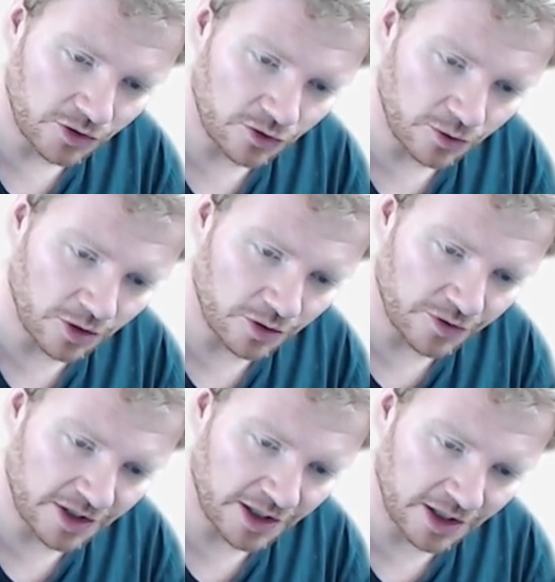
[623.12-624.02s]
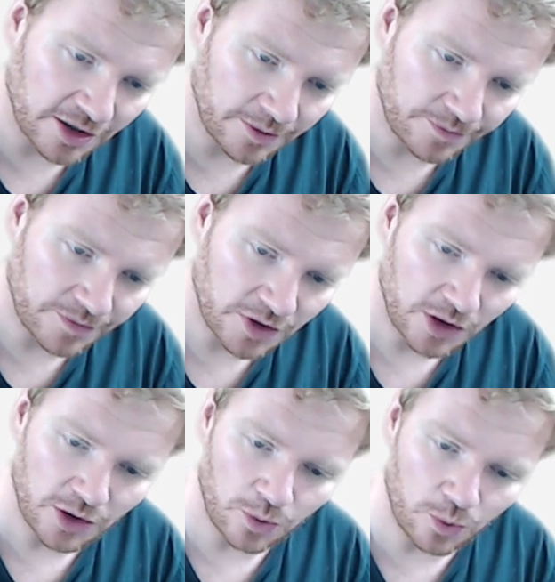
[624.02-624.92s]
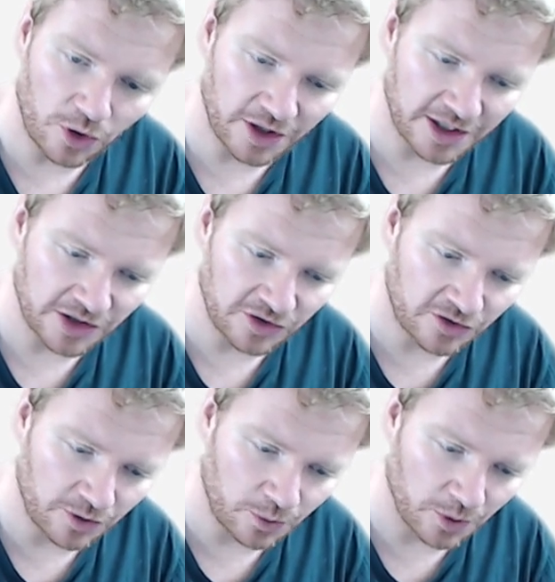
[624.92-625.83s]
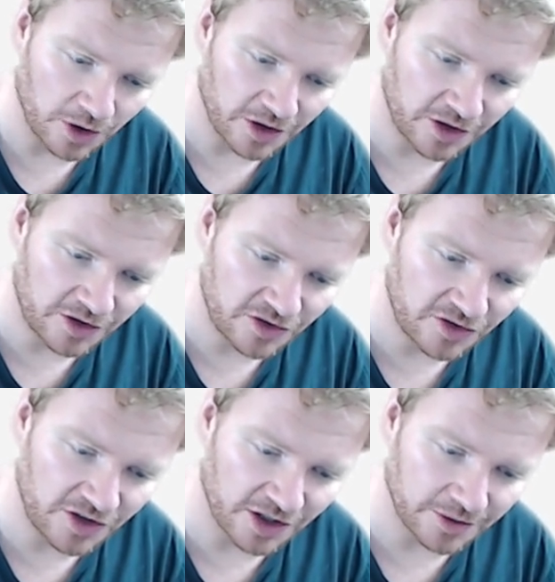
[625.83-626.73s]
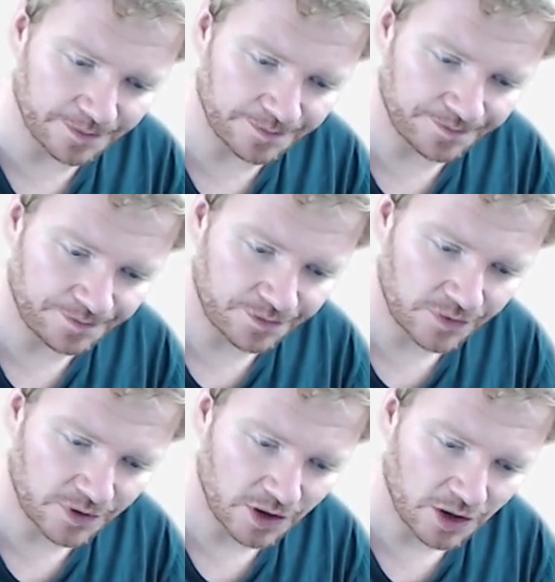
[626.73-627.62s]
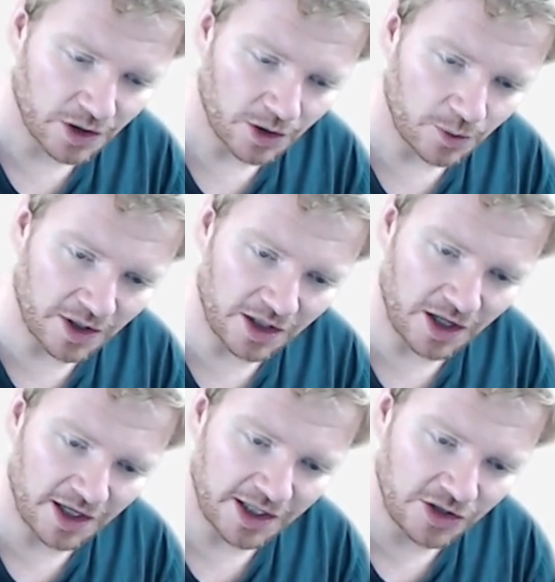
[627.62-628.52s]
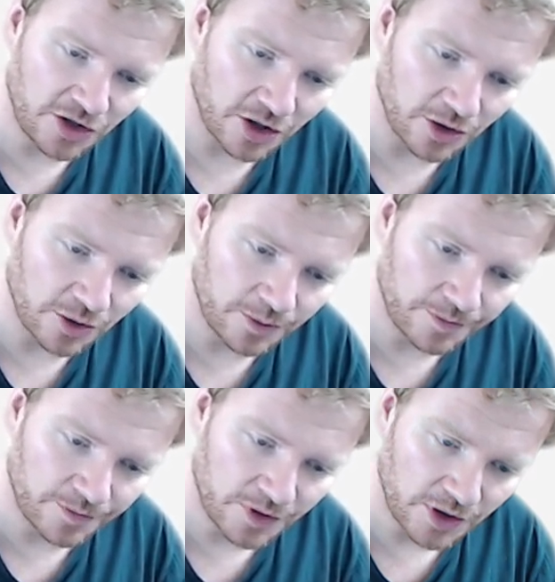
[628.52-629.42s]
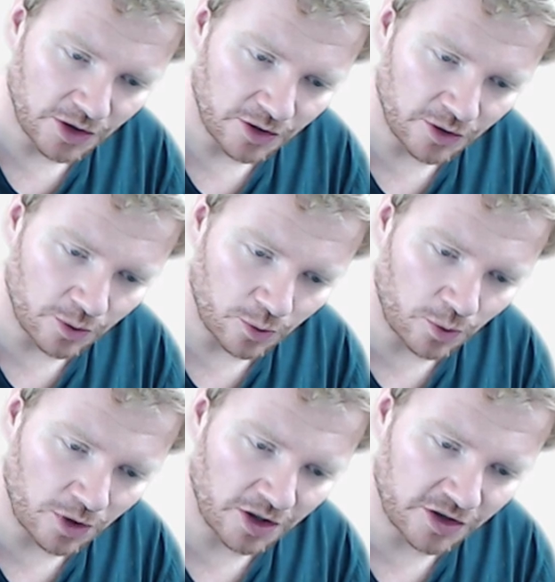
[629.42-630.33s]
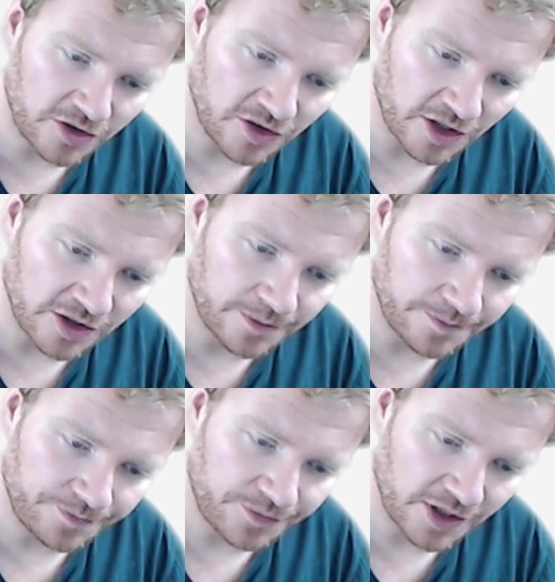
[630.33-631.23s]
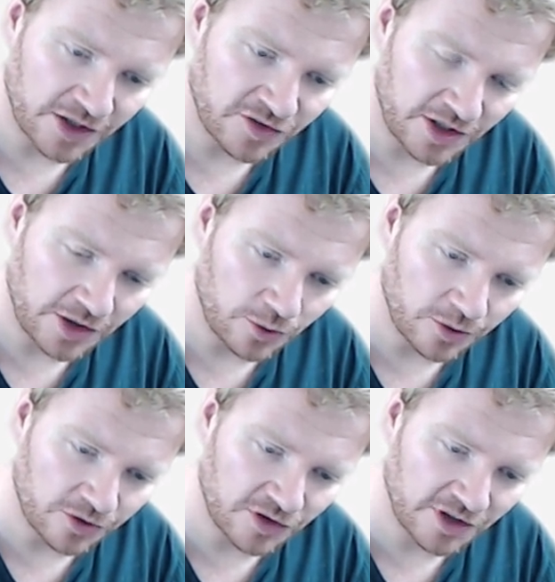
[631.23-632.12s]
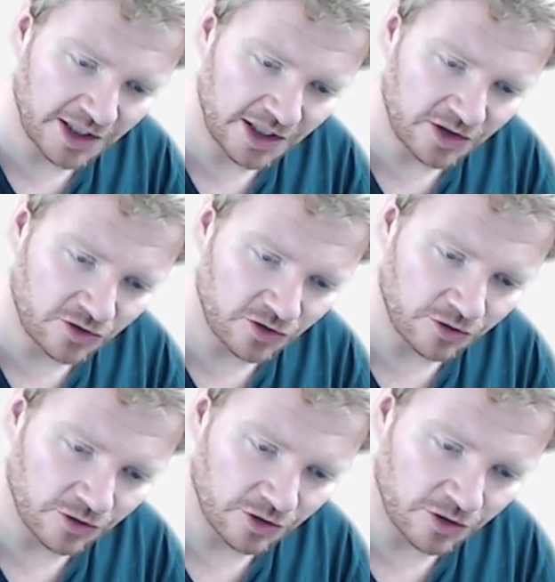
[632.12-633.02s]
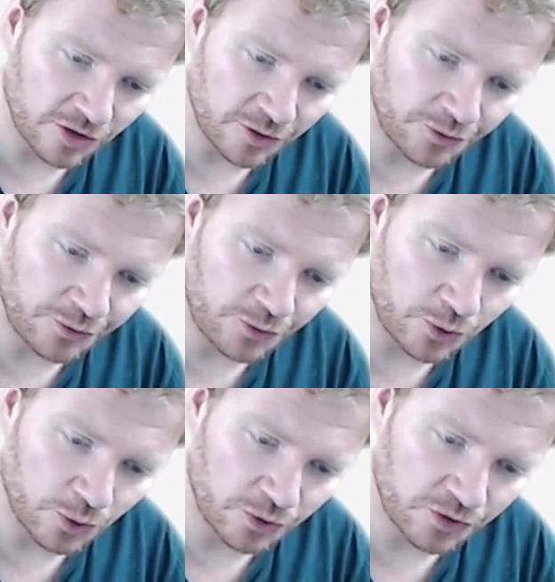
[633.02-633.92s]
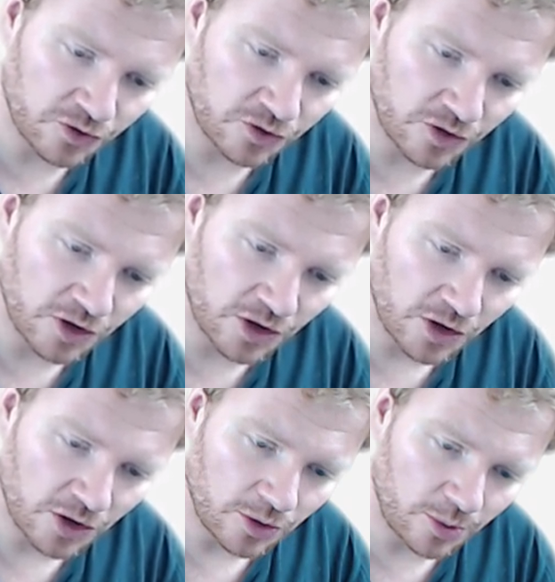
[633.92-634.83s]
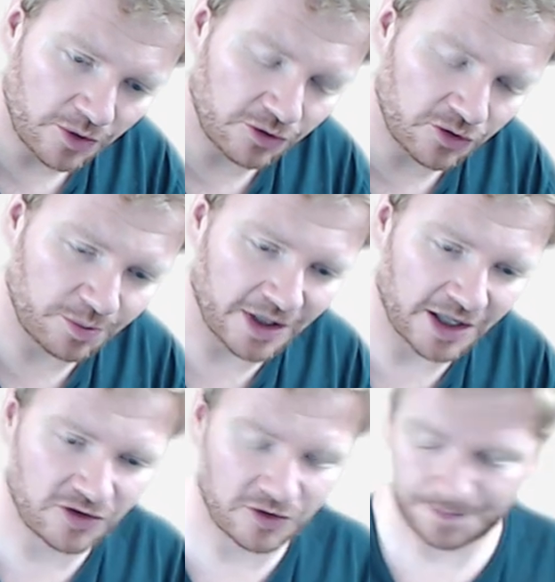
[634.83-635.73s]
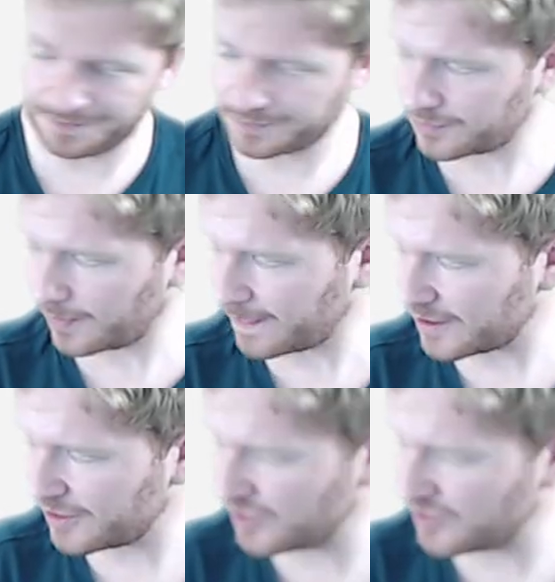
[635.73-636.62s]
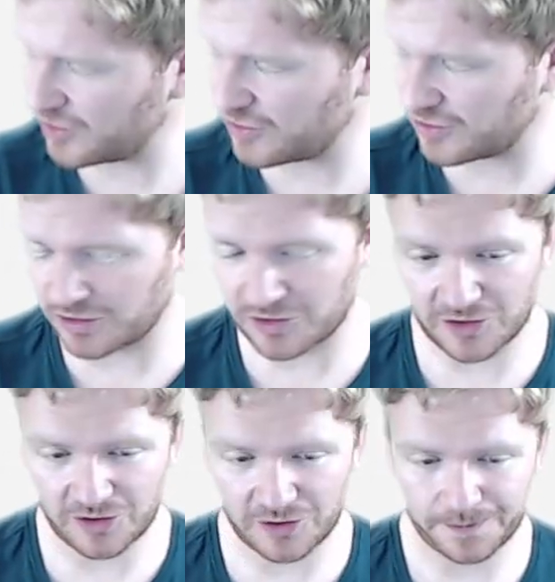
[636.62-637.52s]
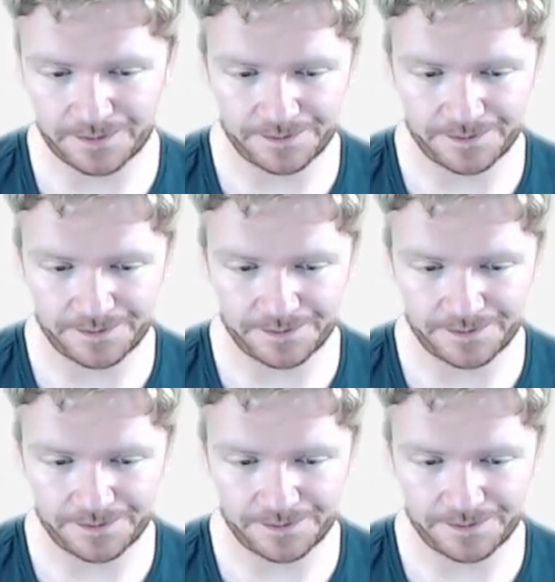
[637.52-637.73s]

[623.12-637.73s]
to over here, what is the work done? Well, I know that work done is equal to the integral of force with respect to distance.